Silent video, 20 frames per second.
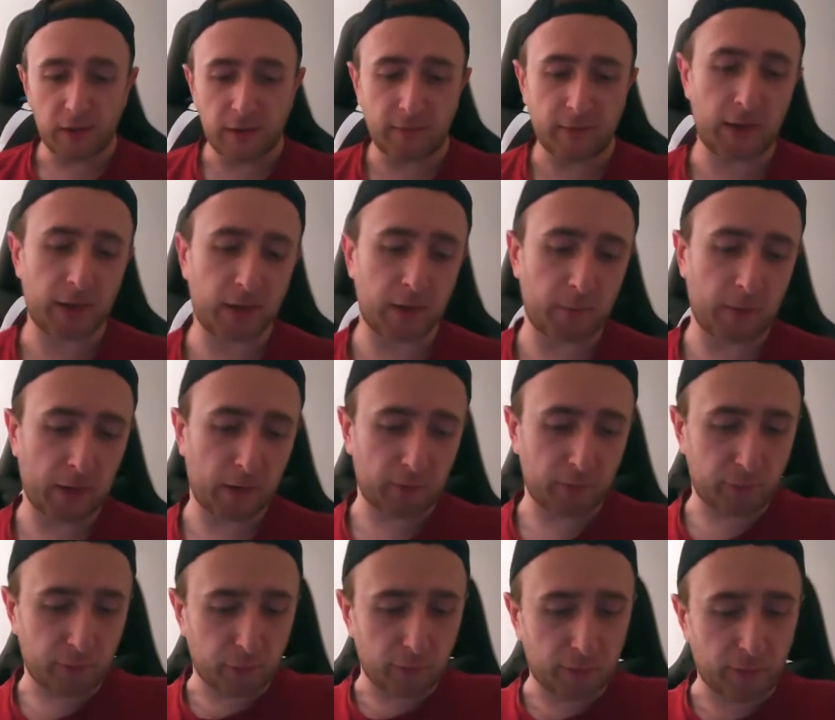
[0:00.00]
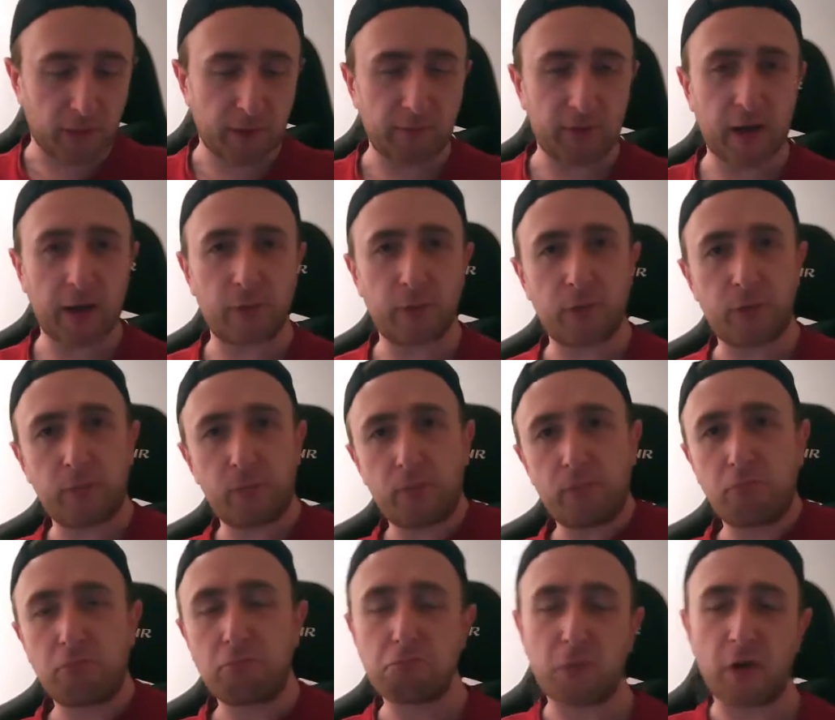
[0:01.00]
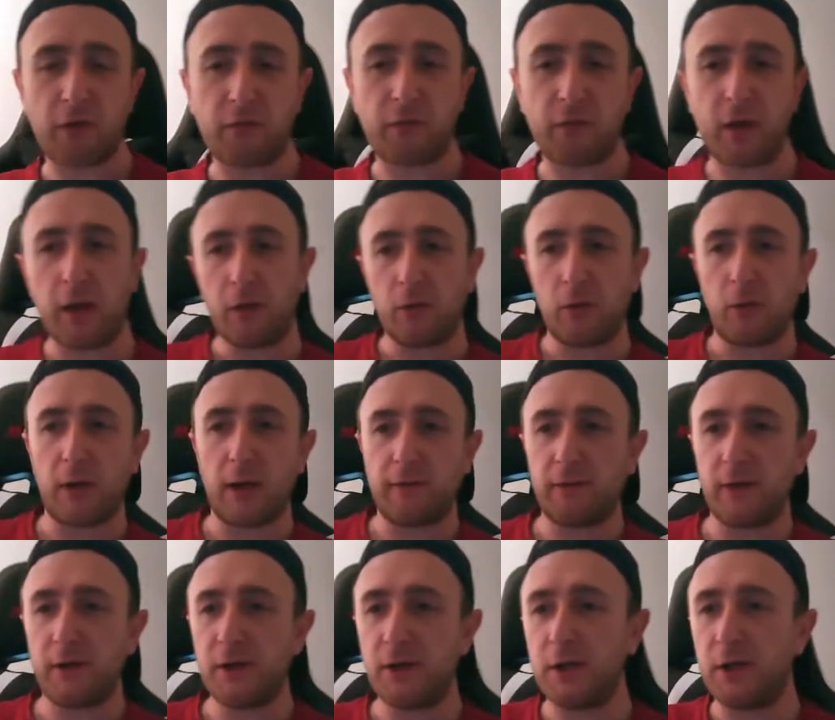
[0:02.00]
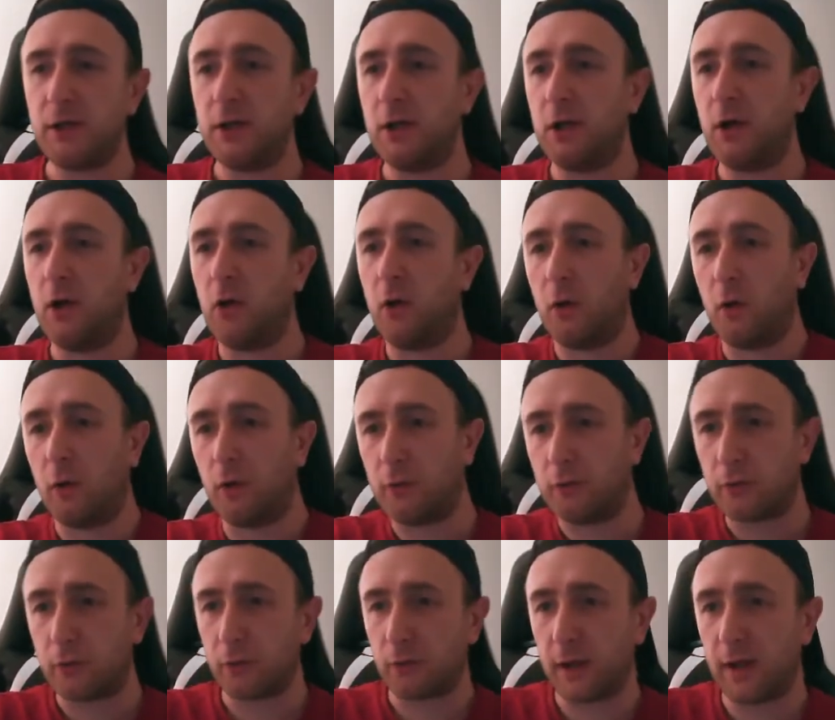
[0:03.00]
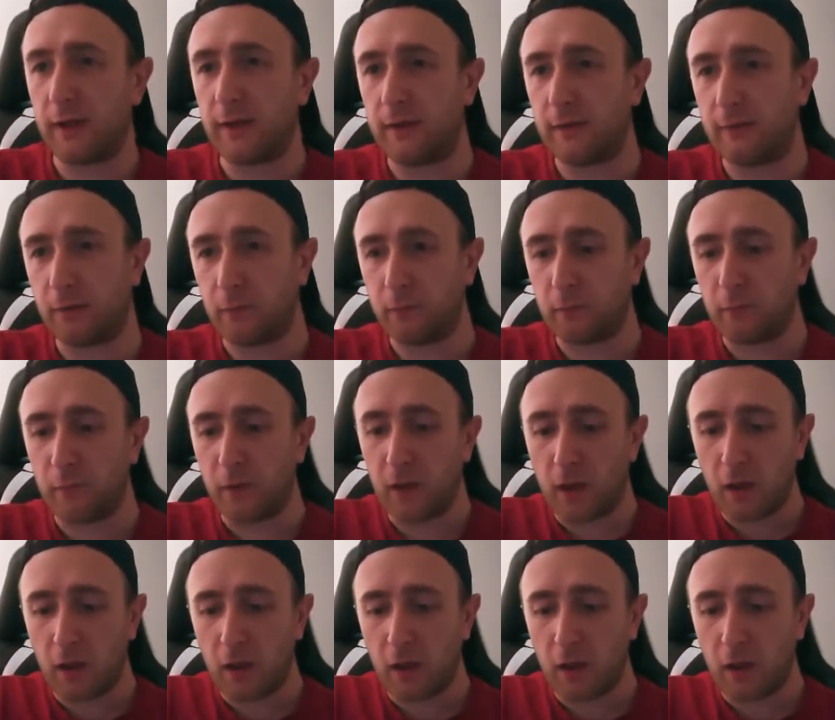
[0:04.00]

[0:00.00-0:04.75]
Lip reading: take about 4 or 5 hours, I'd say, on average, on creating them.